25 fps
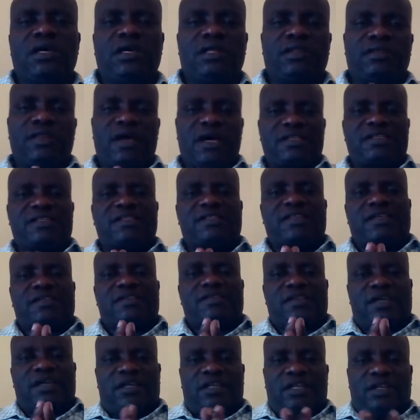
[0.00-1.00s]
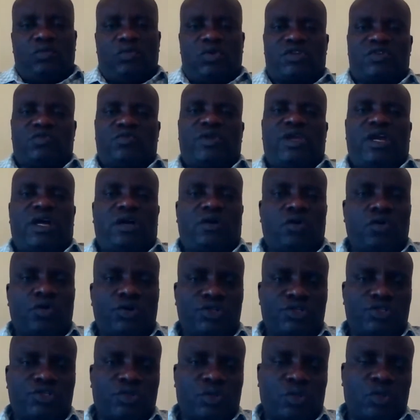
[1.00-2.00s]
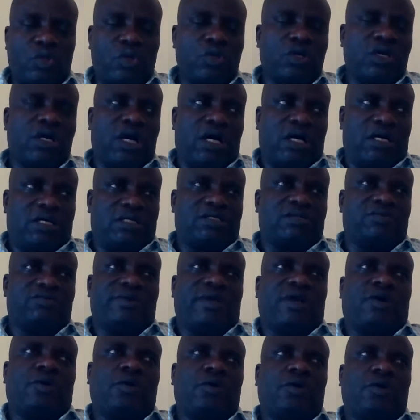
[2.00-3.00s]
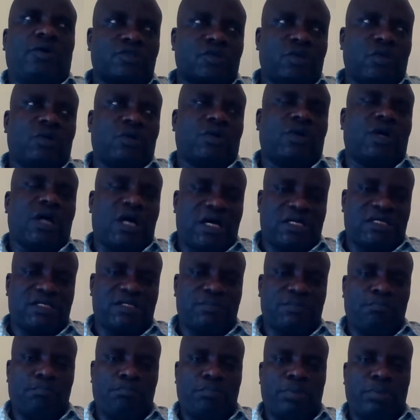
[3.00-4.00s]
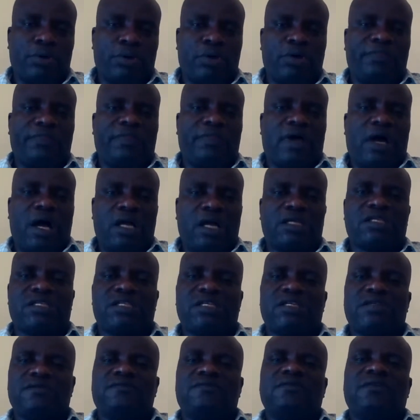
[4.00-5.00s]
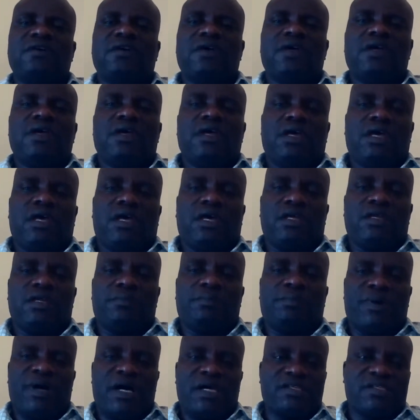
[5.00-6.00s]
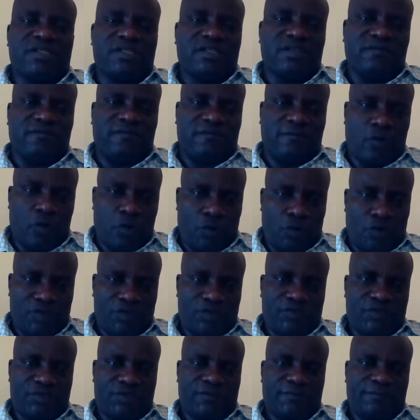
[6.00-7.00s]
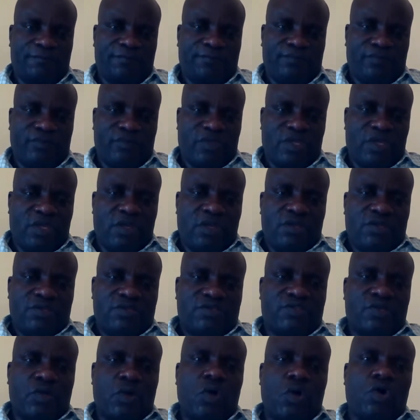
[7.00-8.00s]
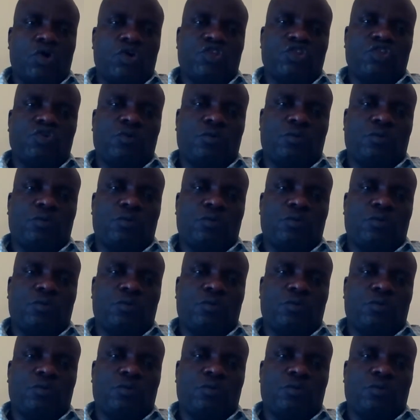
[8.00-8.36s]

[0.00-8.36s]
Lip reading: that's exactly what we are going to look at. We are going to look at both active and passive voice. So